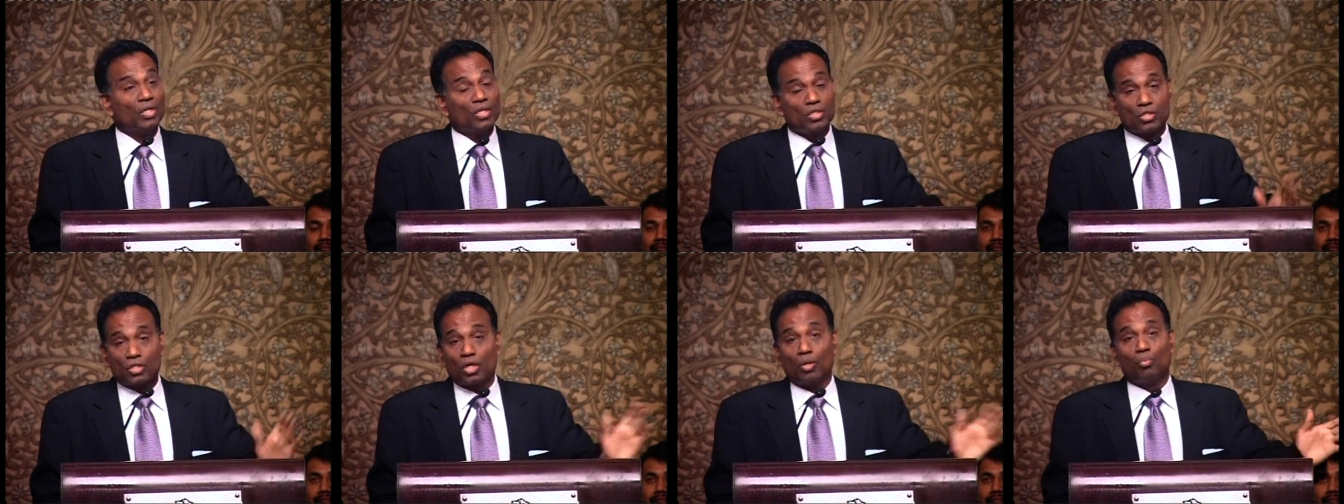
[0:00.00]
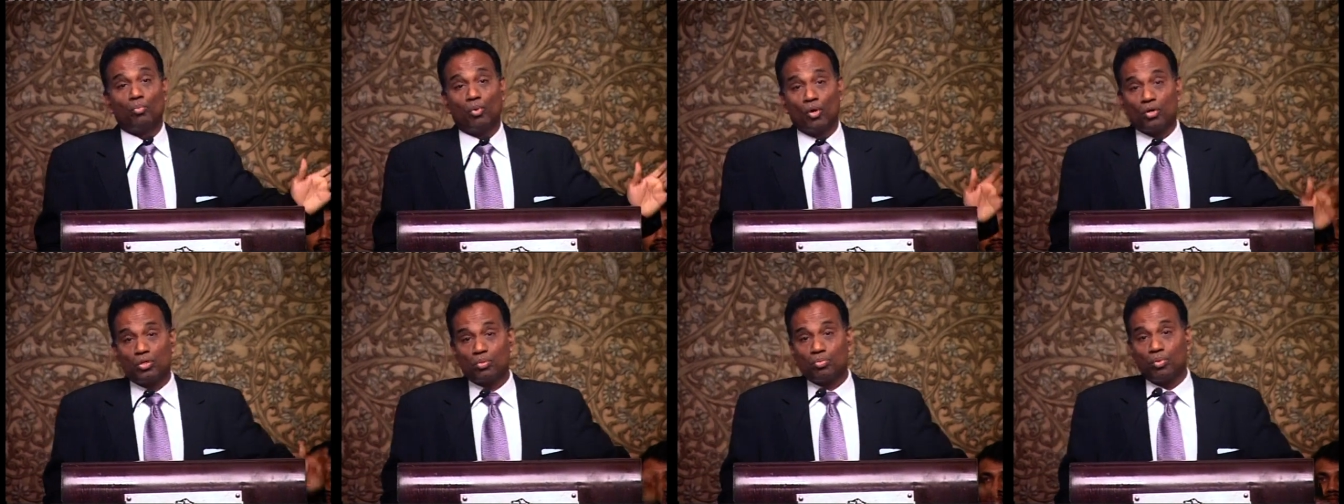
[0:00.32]
So I
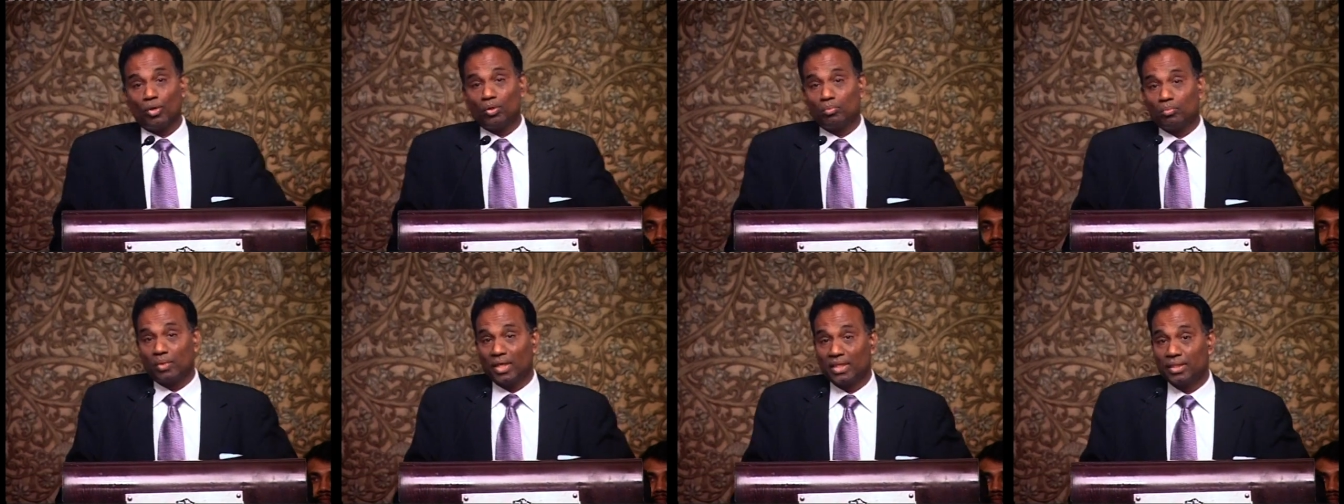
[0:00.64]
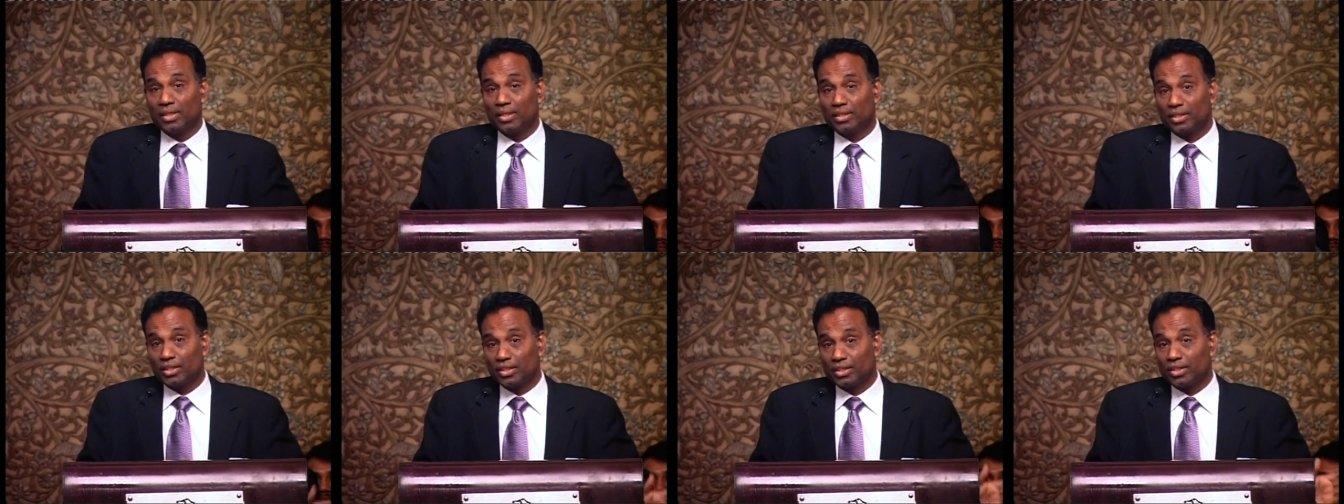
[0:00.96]
postponed my
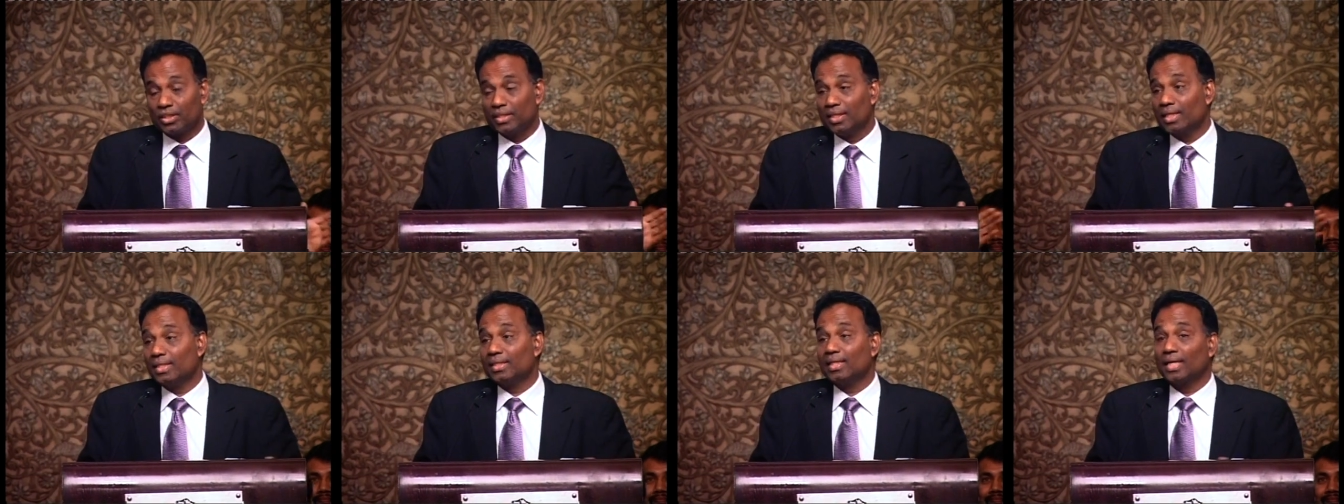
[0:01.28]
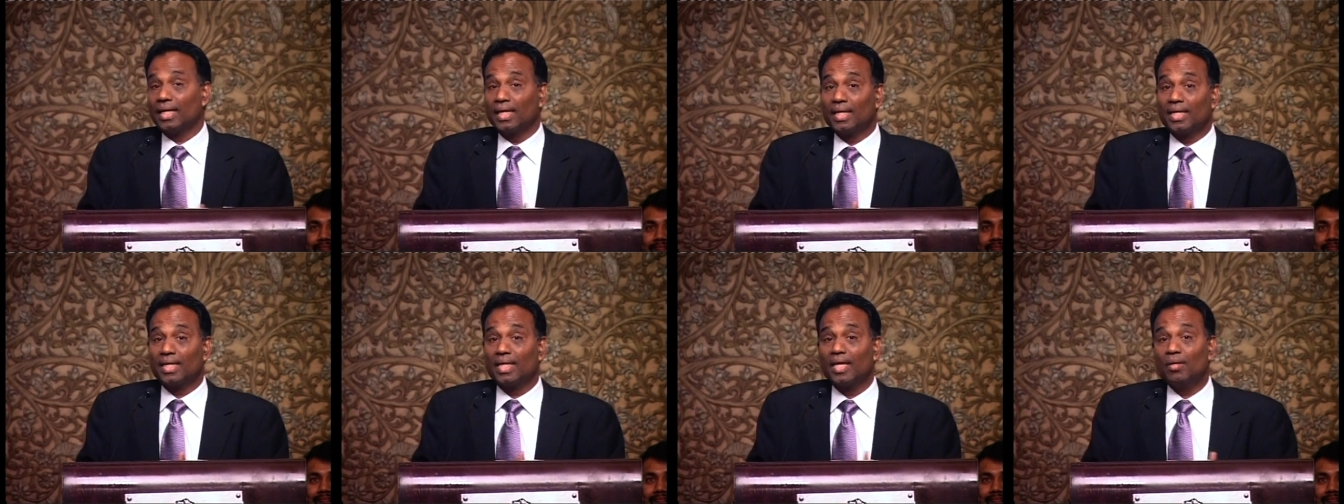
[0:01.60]
decision and
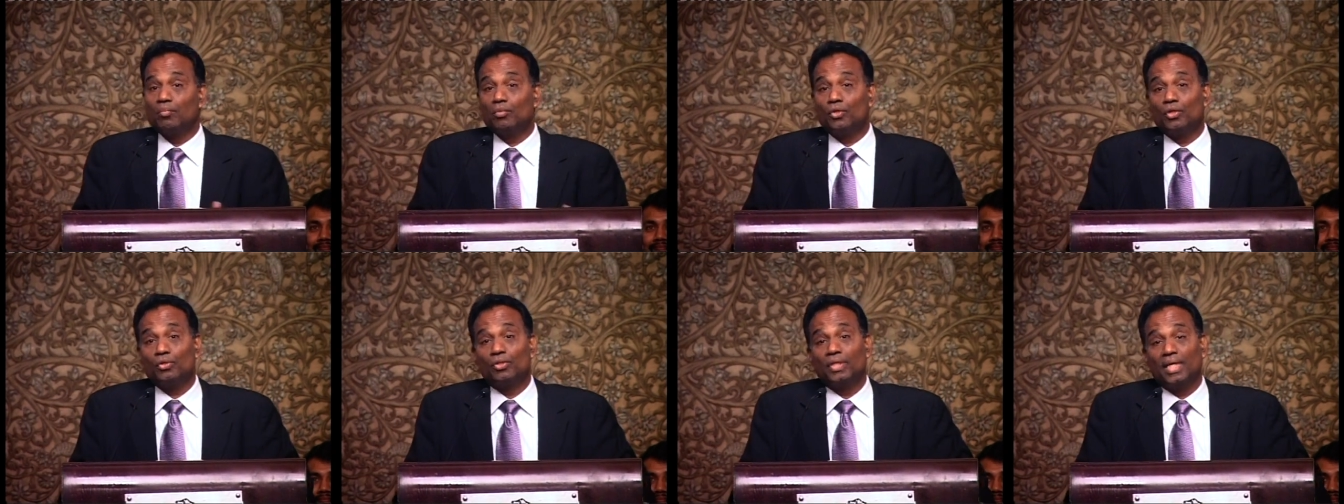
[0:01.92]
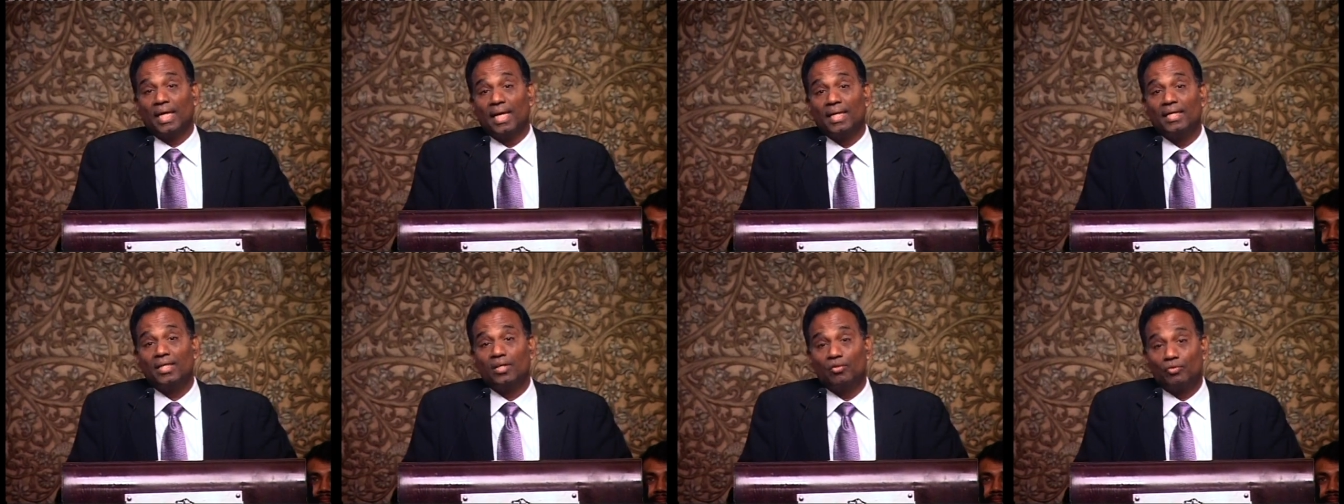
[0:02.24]
then I came to
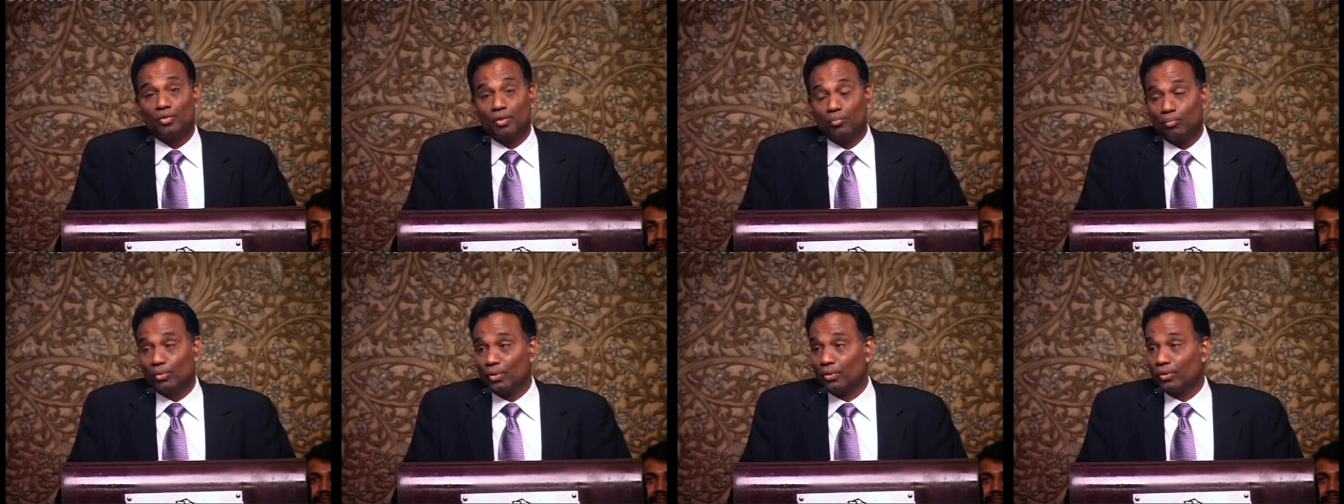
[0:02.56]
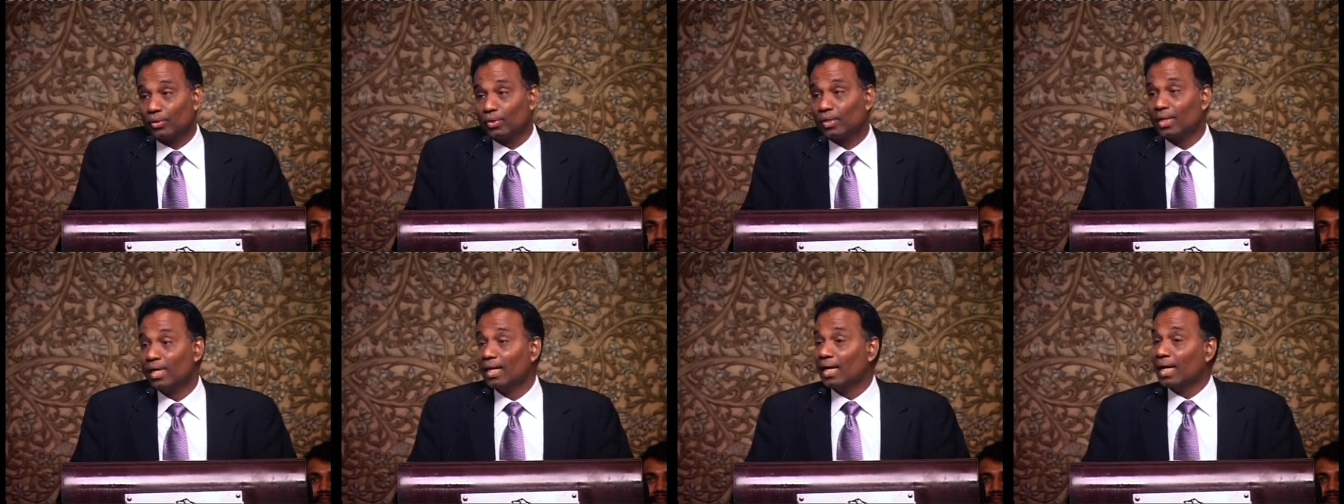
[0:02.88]
the end of the
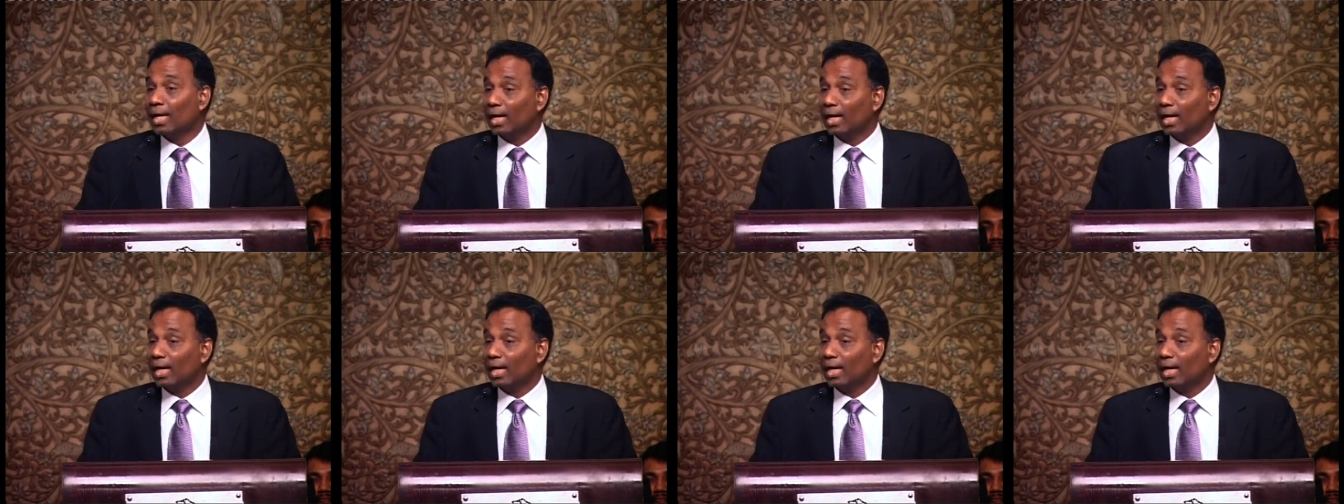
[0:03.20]
book.